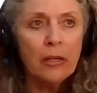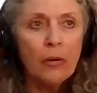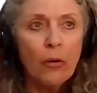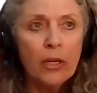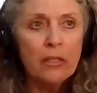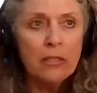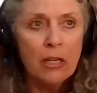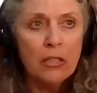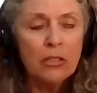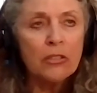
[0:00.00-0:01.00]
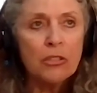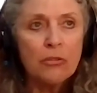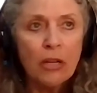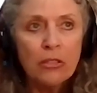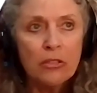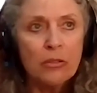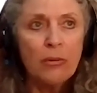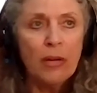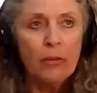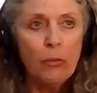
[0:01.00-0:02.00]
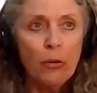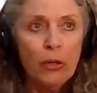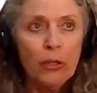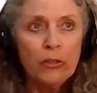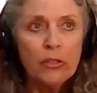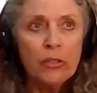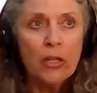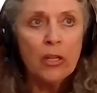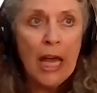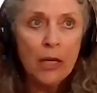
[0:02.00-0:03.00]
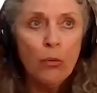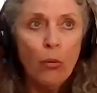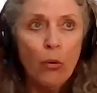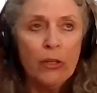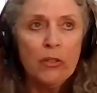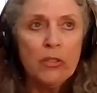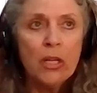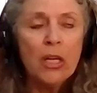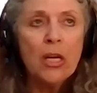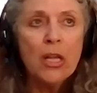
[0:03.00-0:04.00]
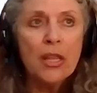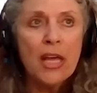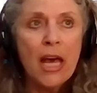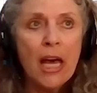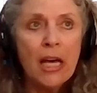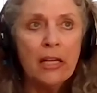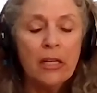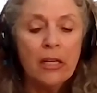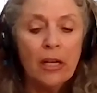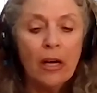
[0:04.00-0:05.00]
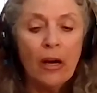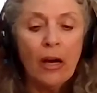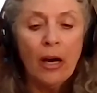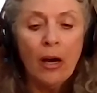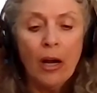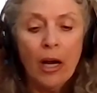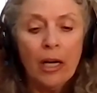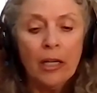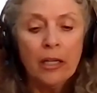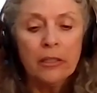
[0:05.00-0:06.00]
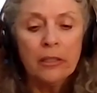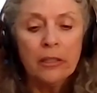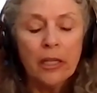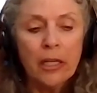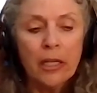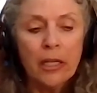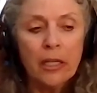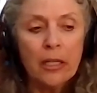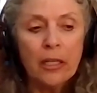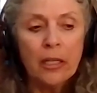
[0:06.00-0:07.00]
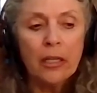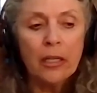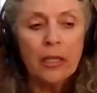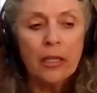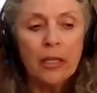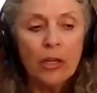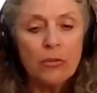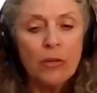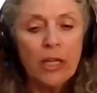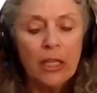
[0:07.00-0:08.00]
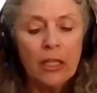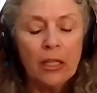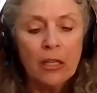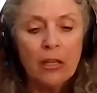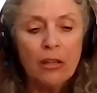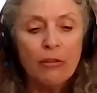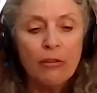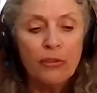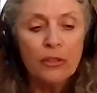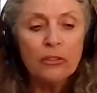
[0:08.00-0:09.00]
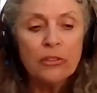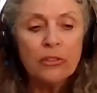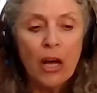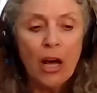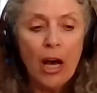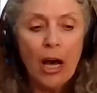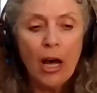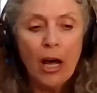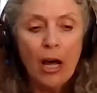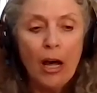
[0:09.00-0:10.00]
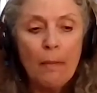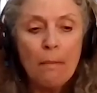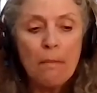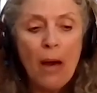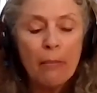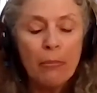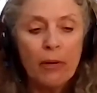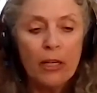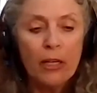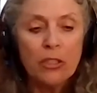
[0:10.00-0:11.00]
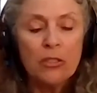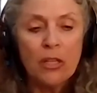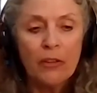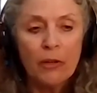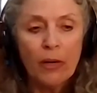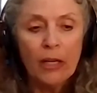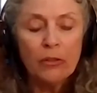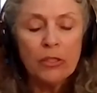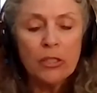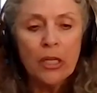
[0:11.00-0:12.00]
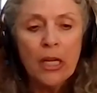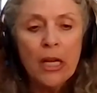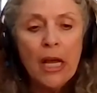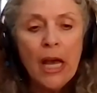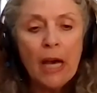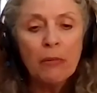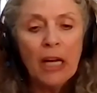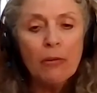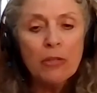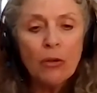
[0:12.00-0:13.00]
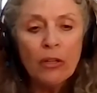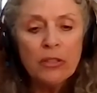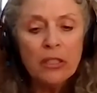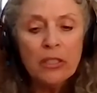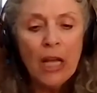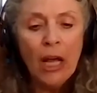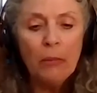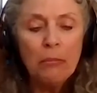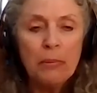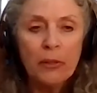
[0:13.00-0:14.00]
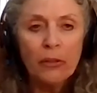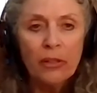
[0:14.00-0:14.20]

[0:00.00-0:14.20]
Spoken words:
organizational structures around the world, headquarters, that are orchestrating the field operations on the ground. And when I was called in to help build